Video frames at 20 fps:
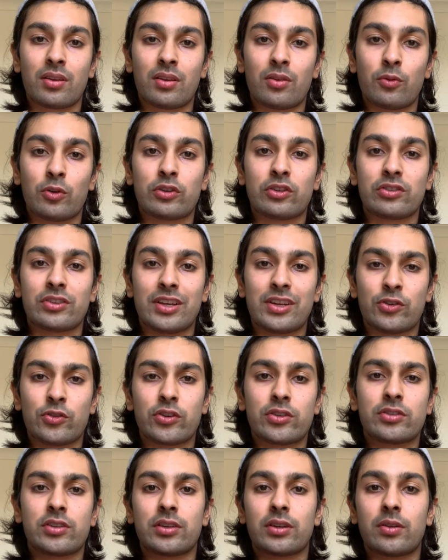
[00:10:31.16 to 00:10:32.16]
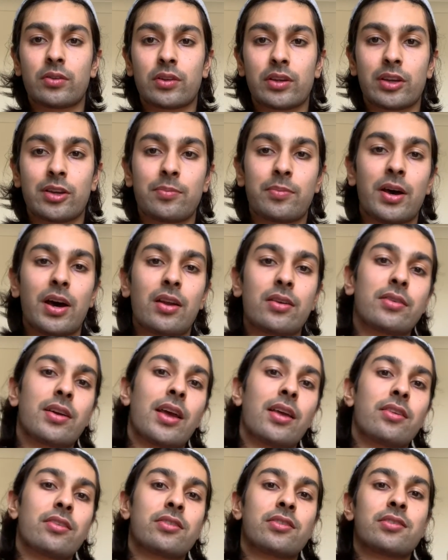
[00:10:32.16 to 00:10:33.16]
which is interesting to think about,
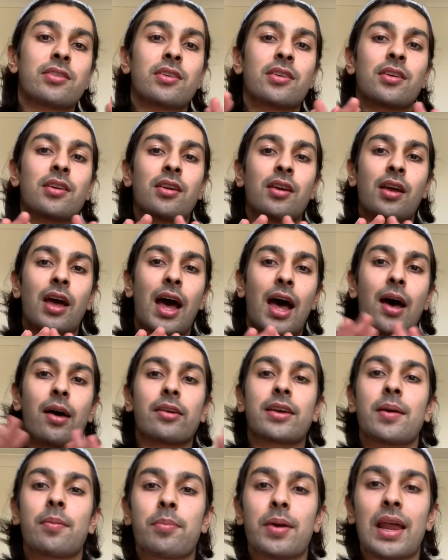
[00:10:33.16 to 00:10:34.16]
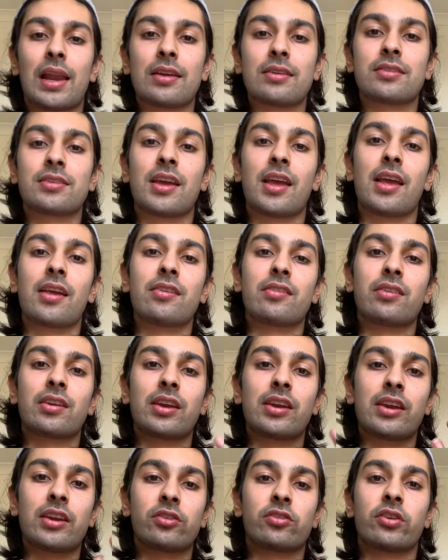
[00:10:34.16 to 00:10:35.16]
as Palantir is an
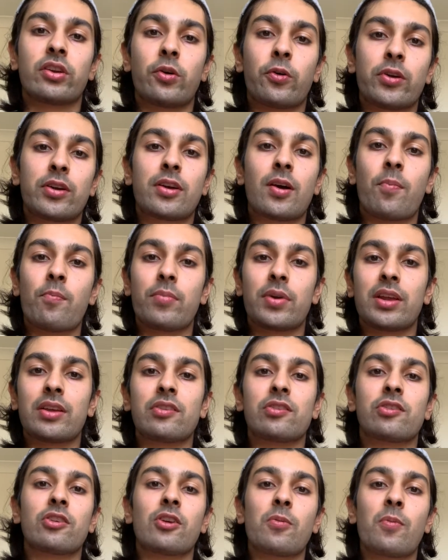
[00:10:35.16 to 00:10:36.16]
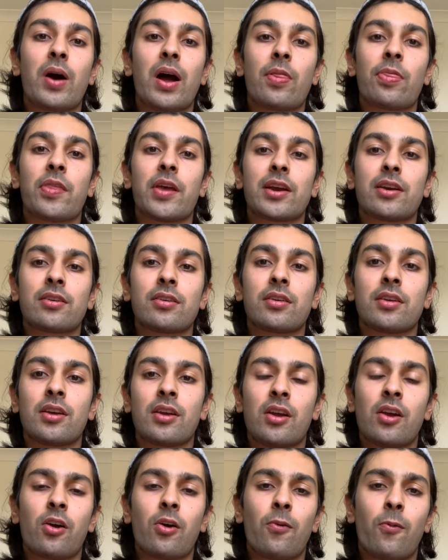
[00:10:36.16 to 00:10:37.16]
engineering company, so you might think,
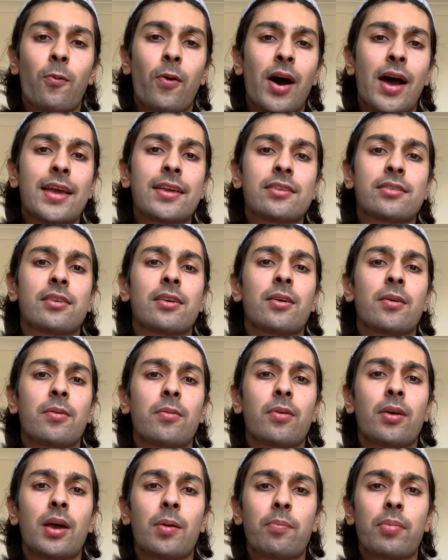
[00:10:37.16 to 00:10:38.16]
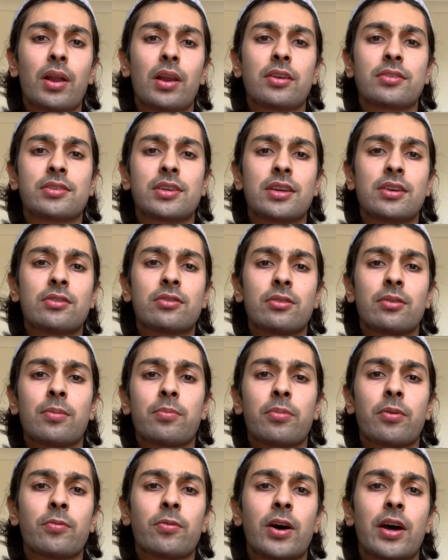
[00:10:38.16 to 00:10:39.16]
why is the ability to
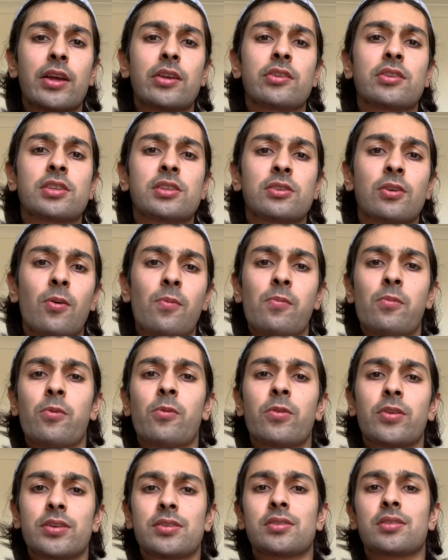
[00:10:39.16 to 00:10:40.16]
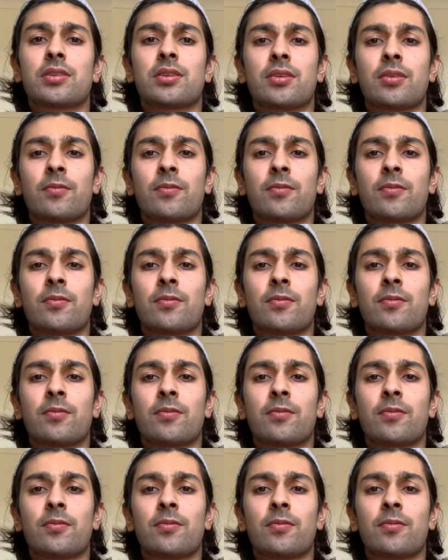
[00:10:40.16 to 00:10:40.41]
improvise so important?